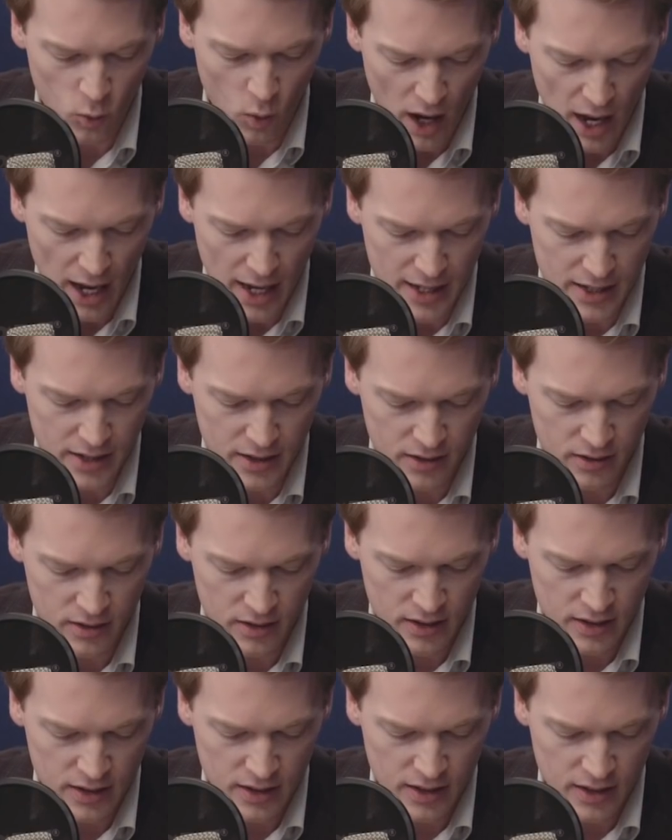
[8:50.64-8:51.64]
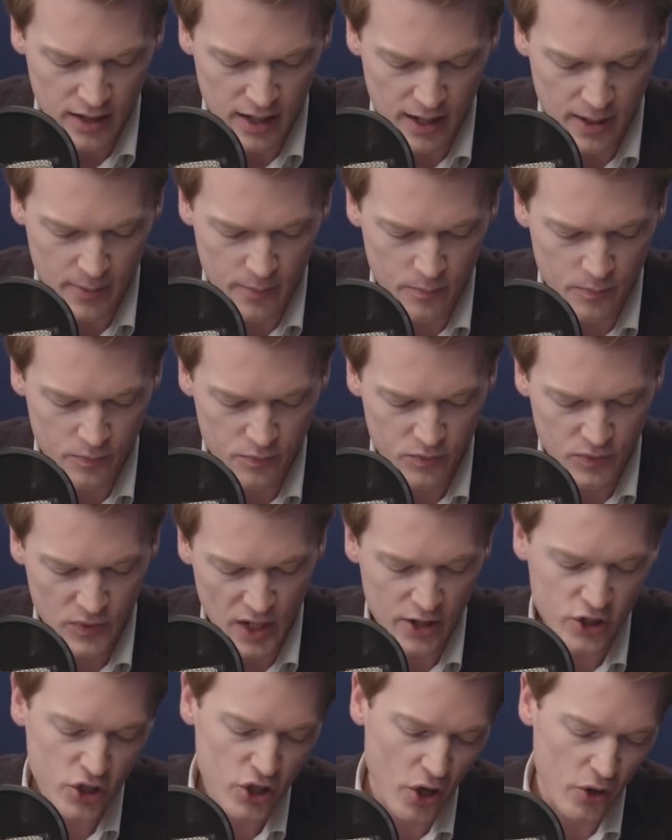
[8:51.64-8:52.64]
way. And
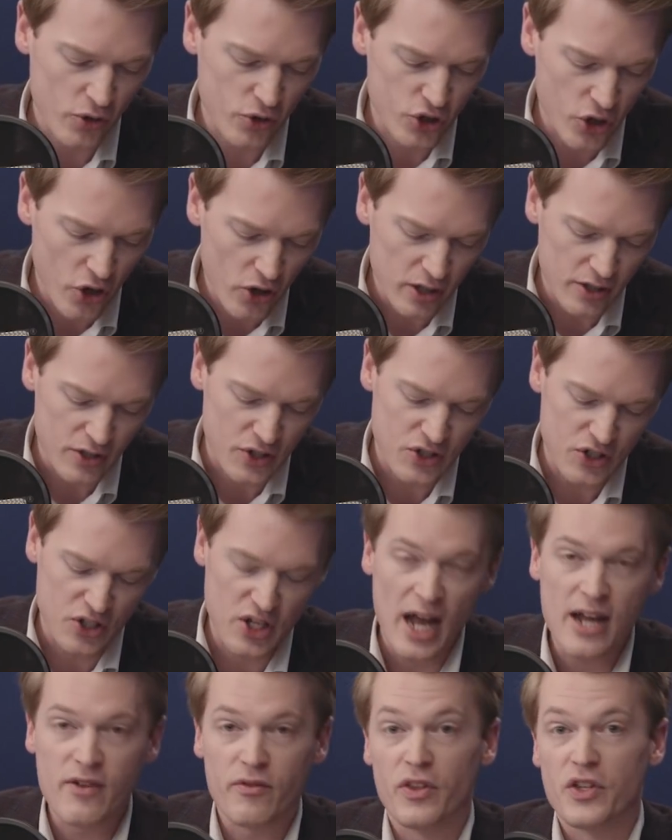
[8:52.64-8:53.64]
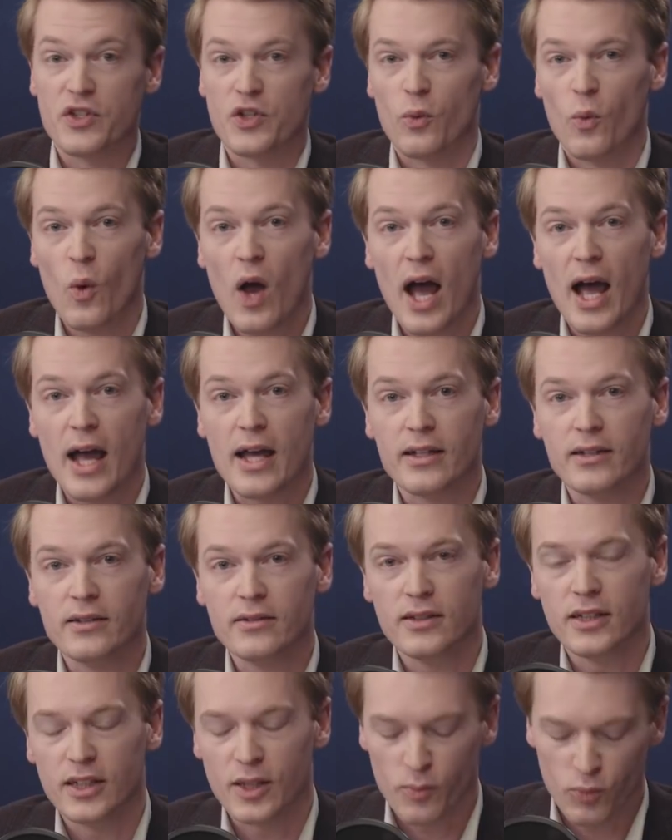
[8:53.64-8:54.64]
you know, journalists gave this away
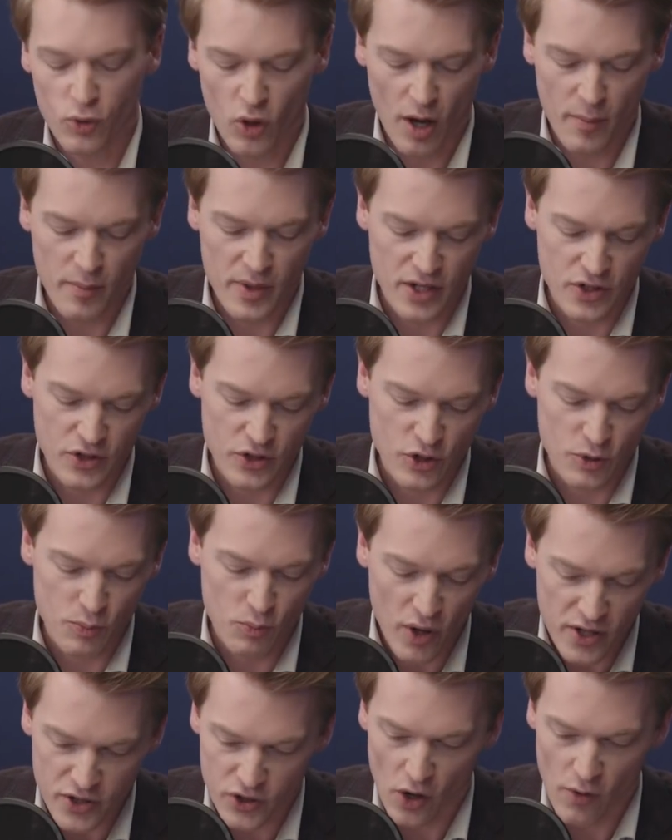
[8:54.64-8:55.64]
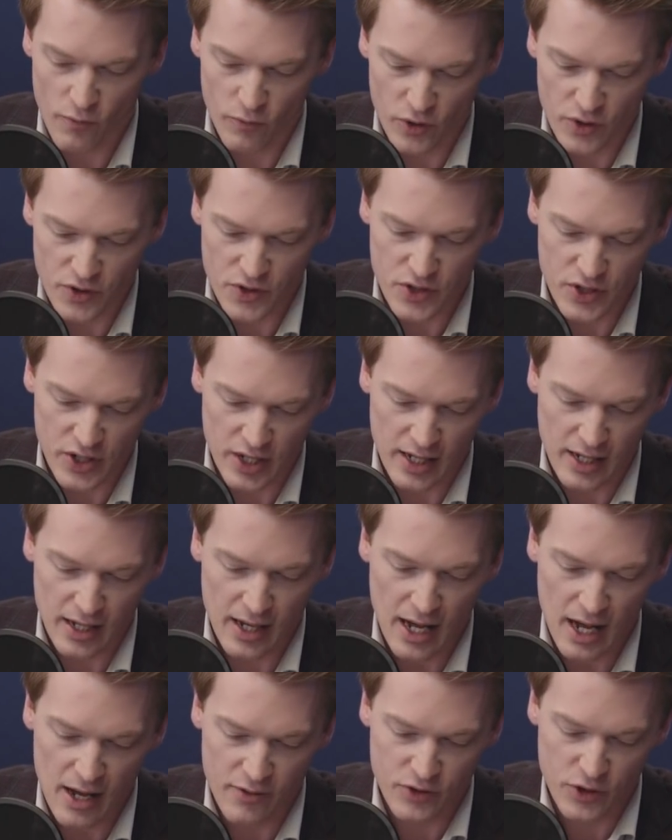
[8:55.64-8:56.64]
in the Prime Minister's press conference
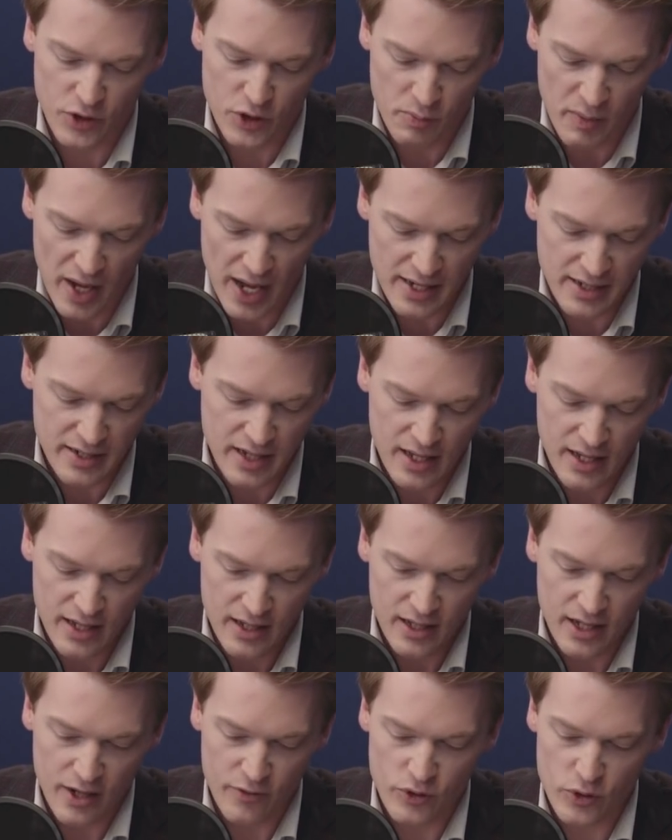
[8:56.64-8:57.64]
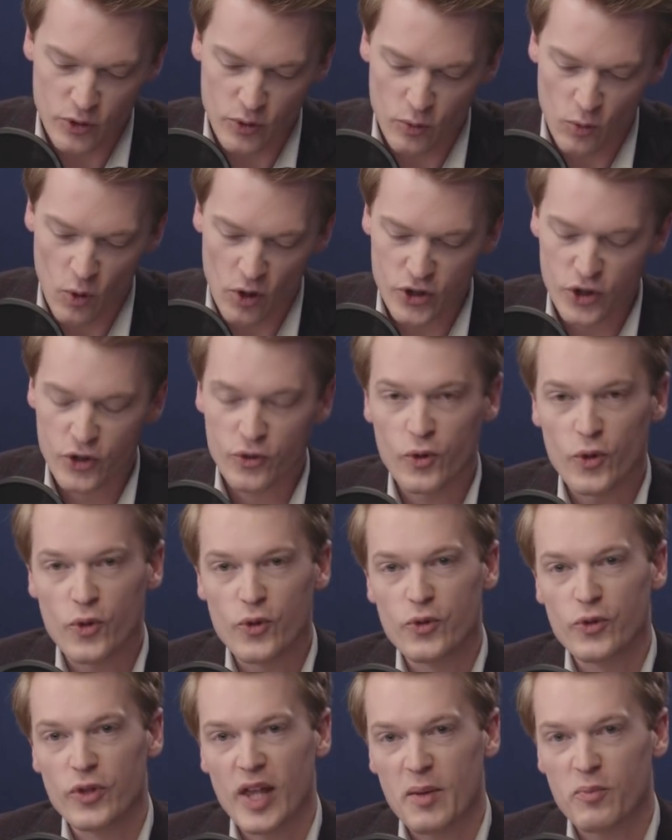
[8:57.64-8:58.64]
after the debate. If you watch
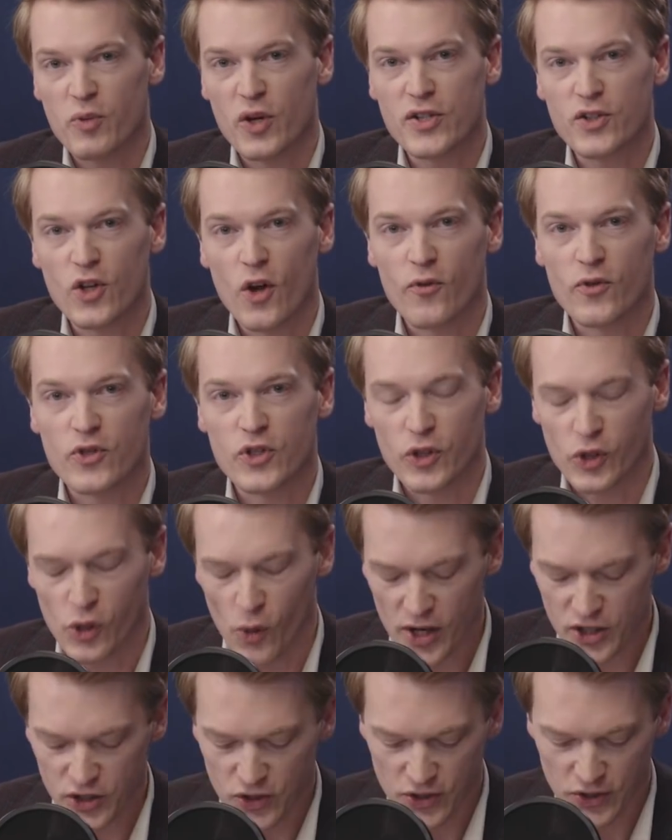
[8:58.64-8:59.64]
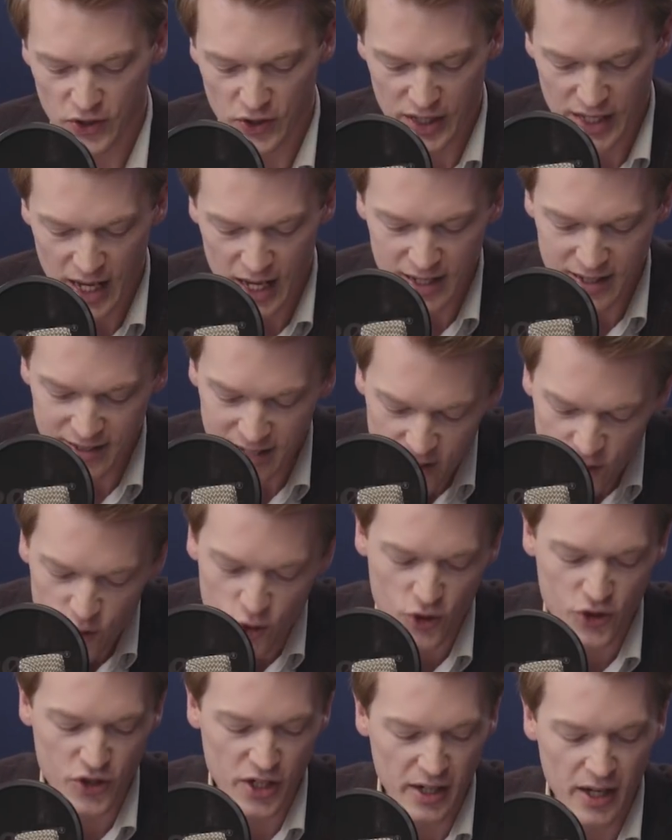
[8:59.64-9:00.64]
through that press conference, the questions at the end, it's
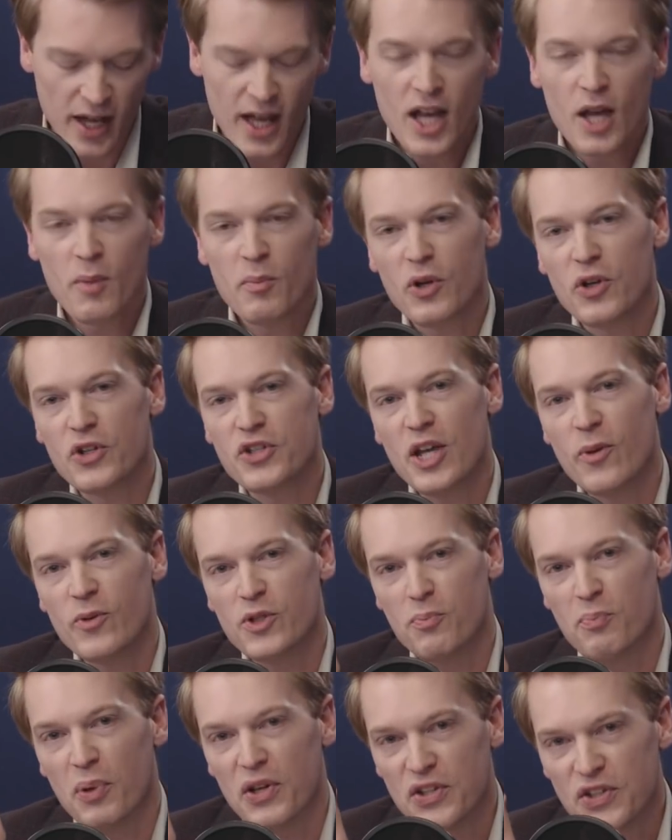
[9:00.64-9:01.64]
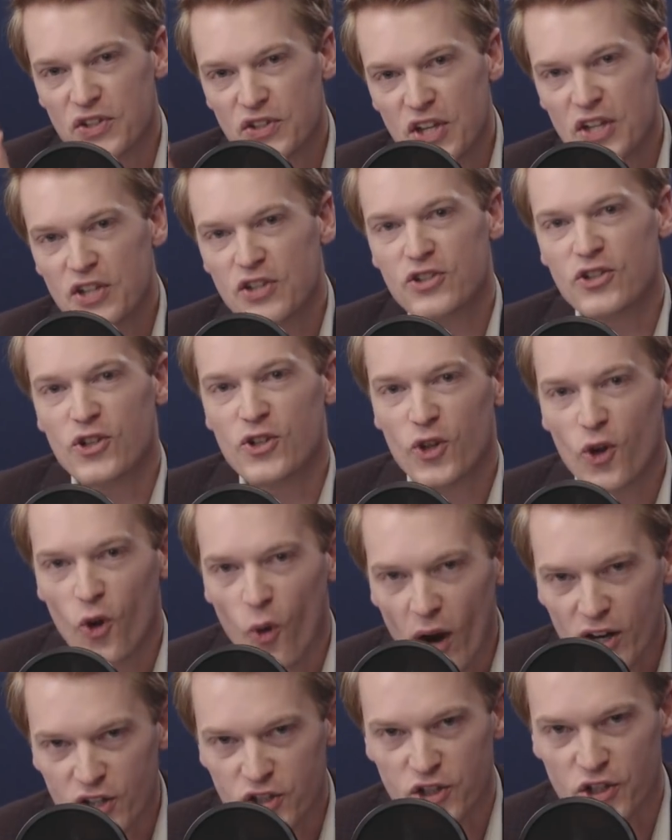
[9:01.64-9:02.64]
interesting because there was persistent
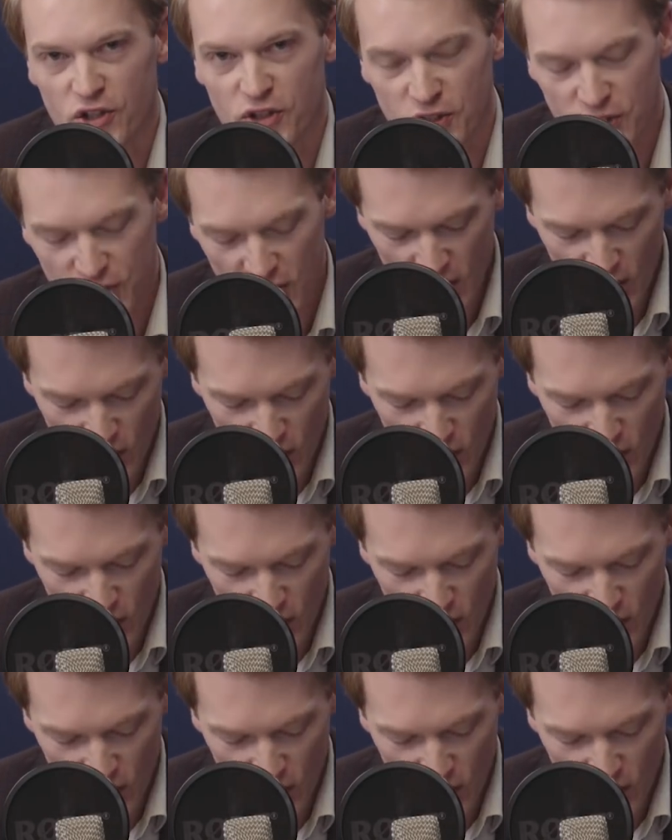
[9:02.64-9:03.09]
questions